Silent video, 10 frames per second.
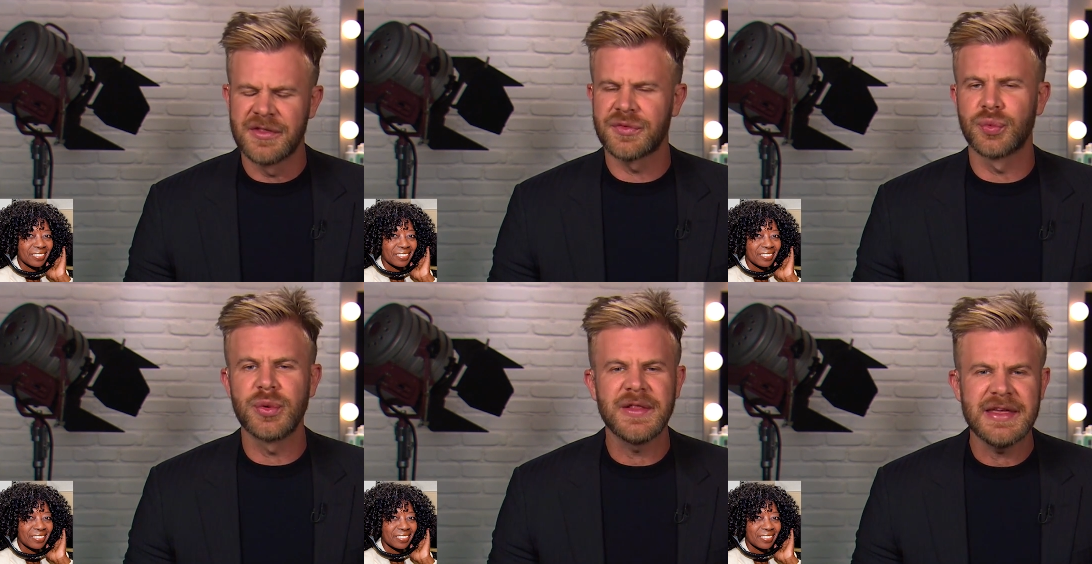Speaker 1: It's
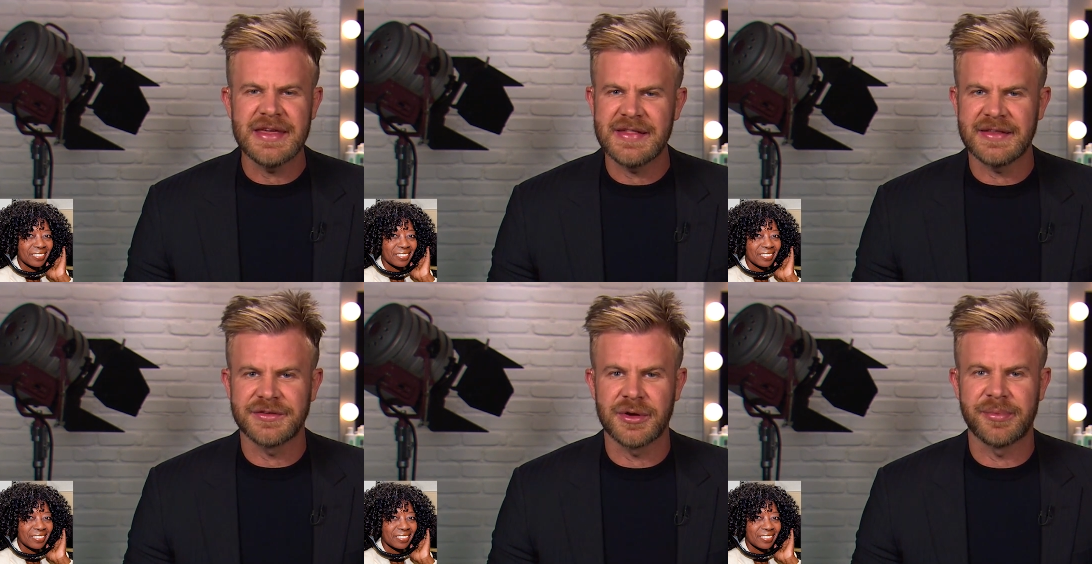really
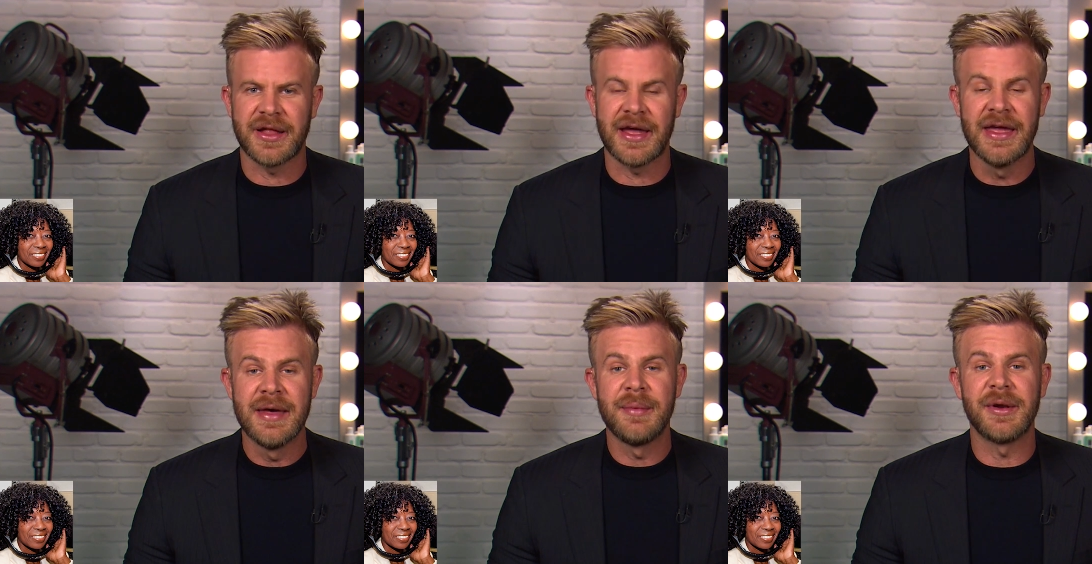easy to apply,
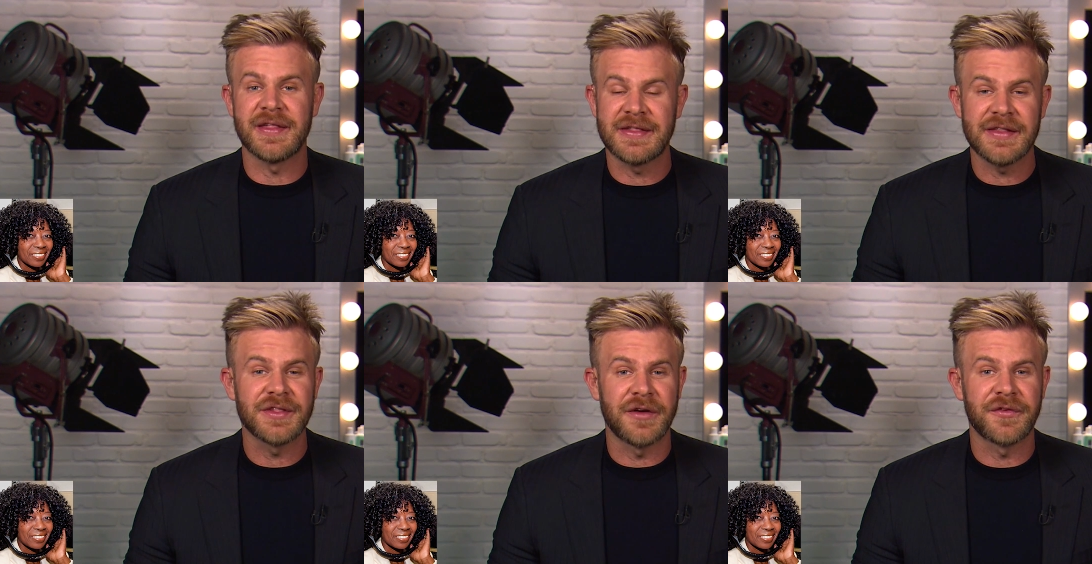but it
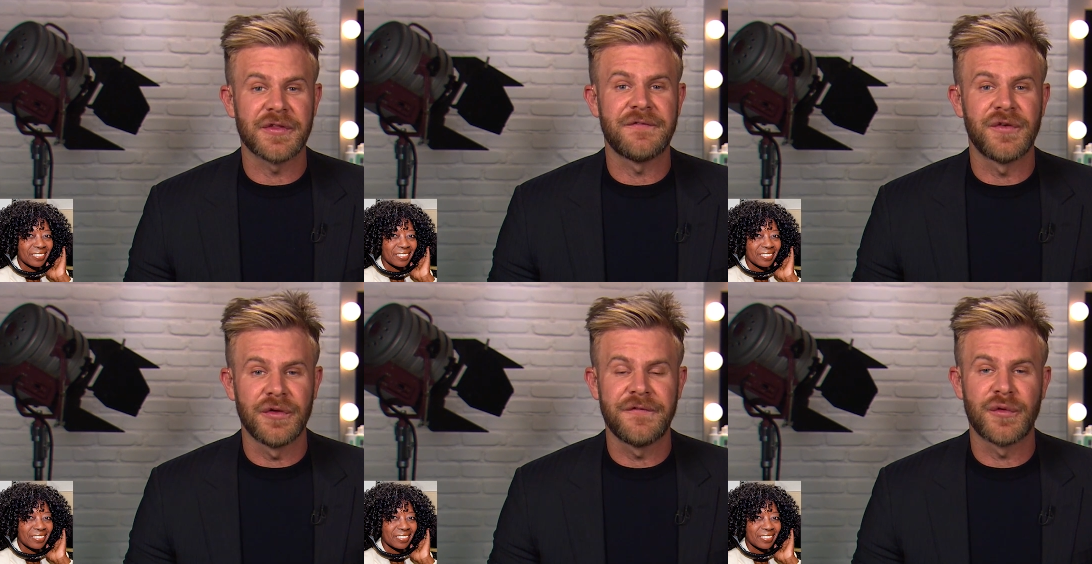sits on for the
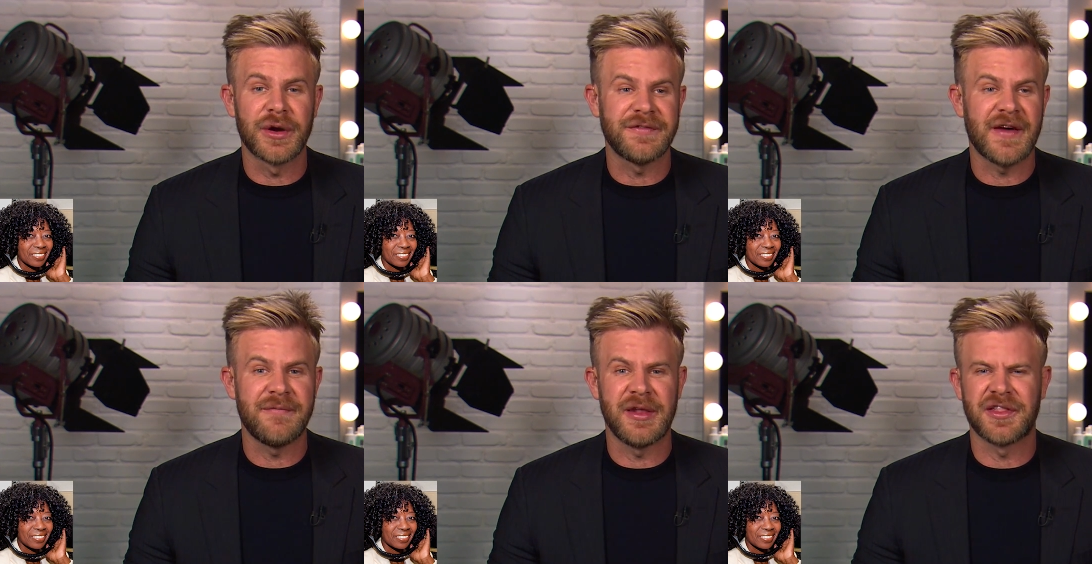full
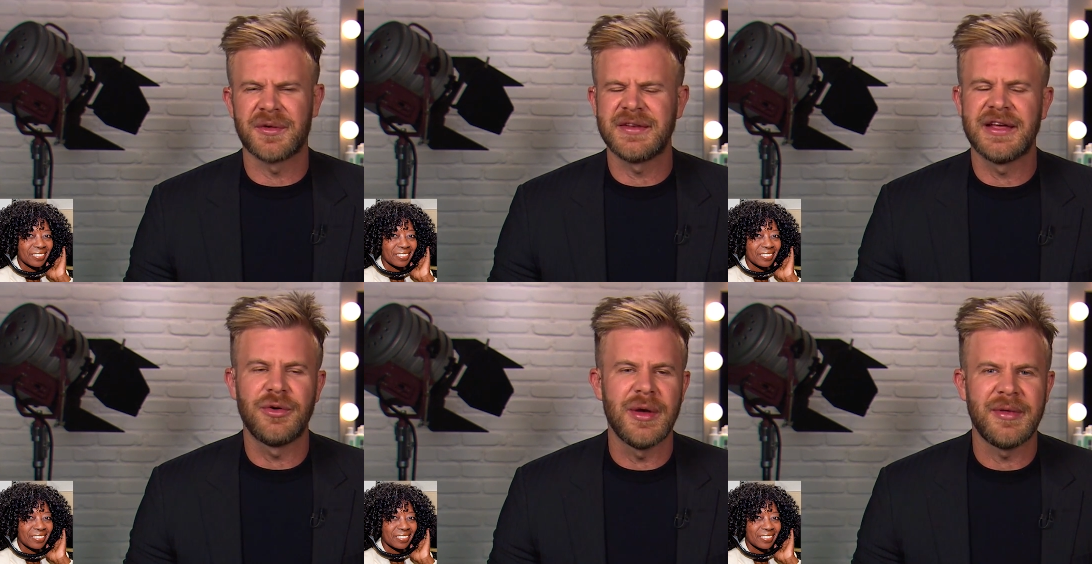45 minutes. So I
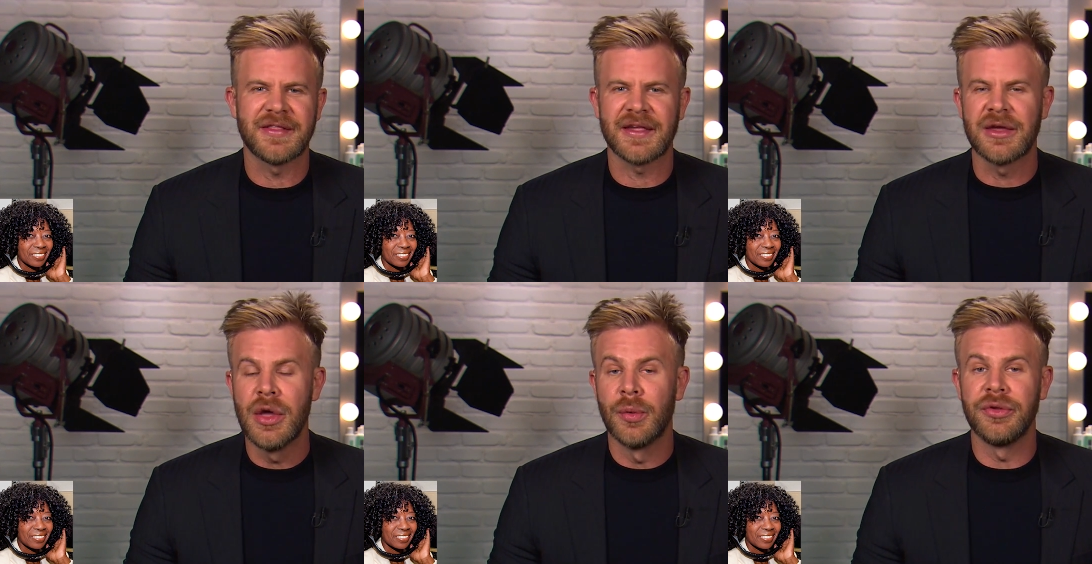tell women it's
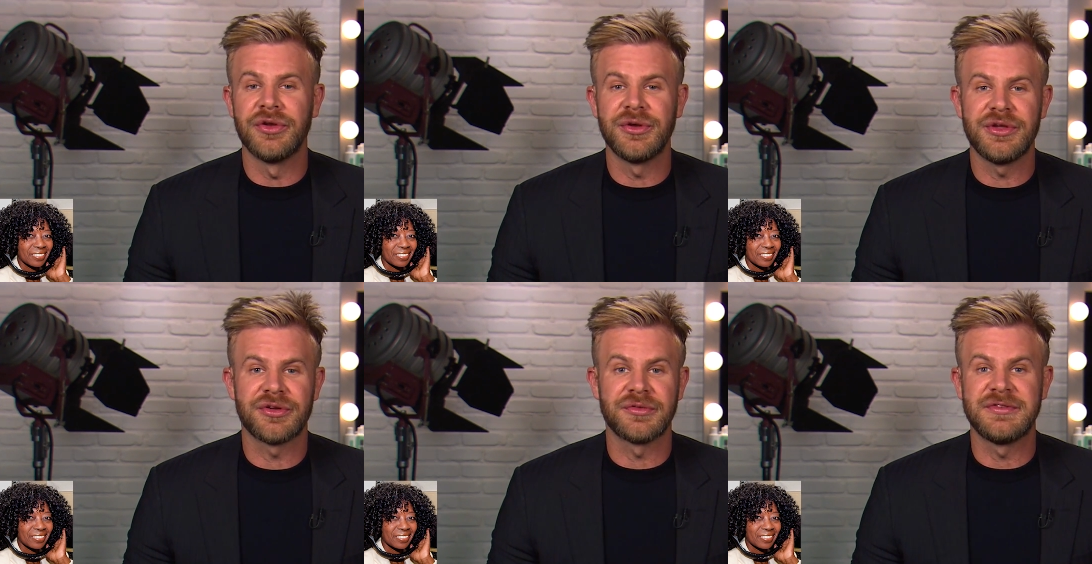like when you're
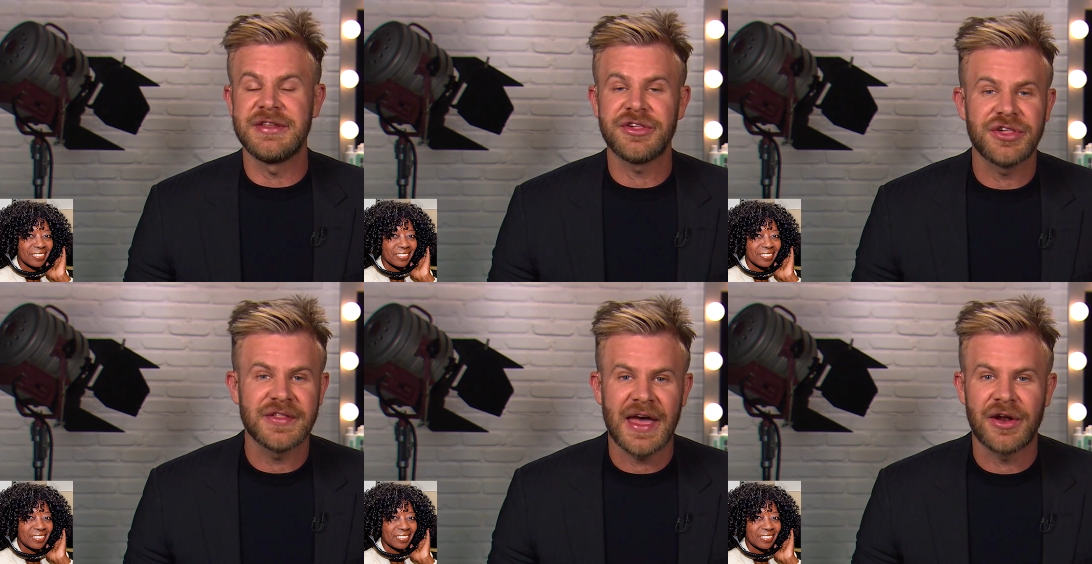doing your
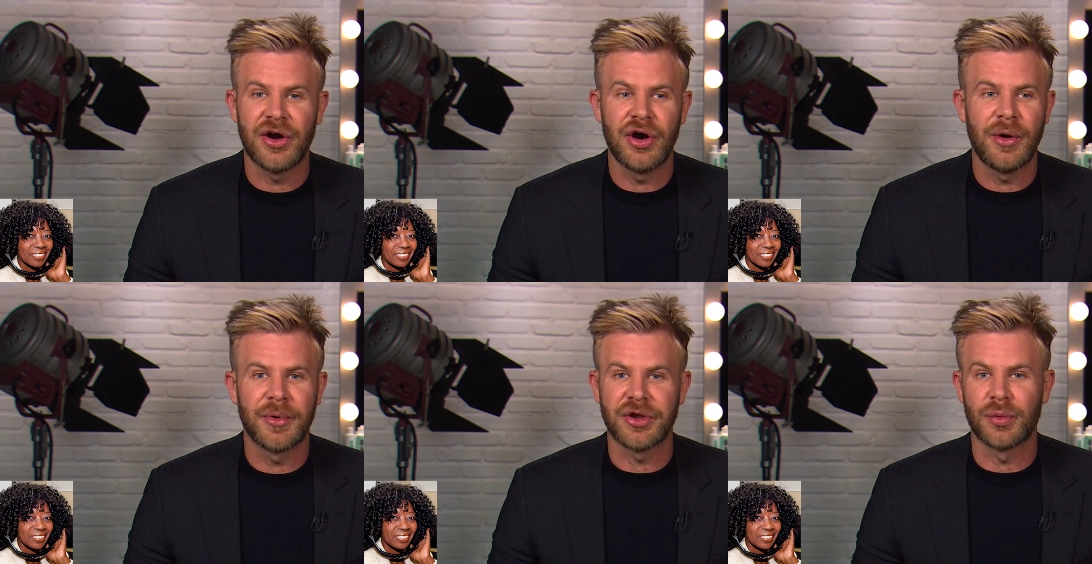dishes at
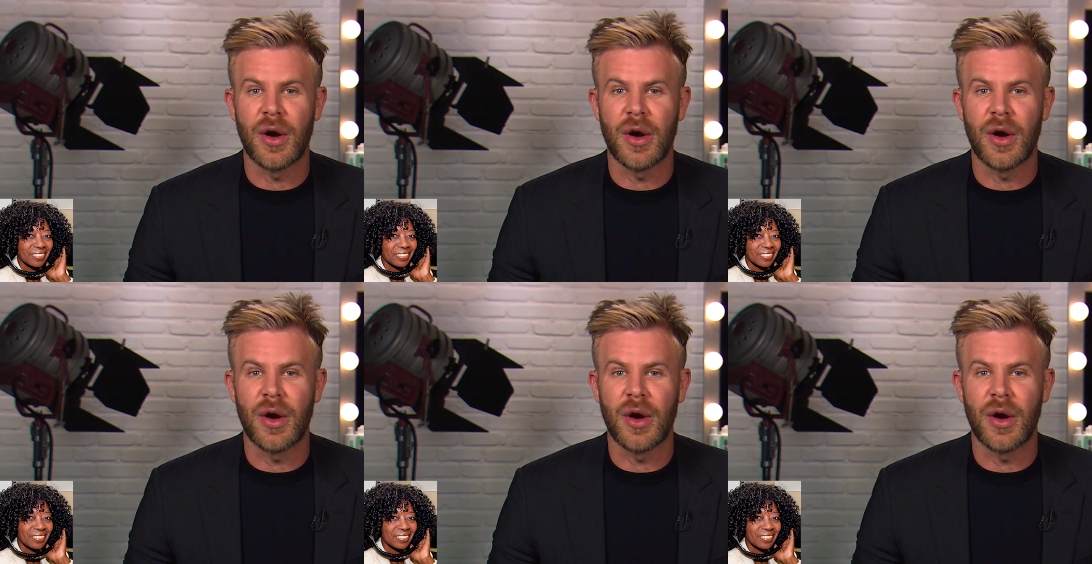home or you're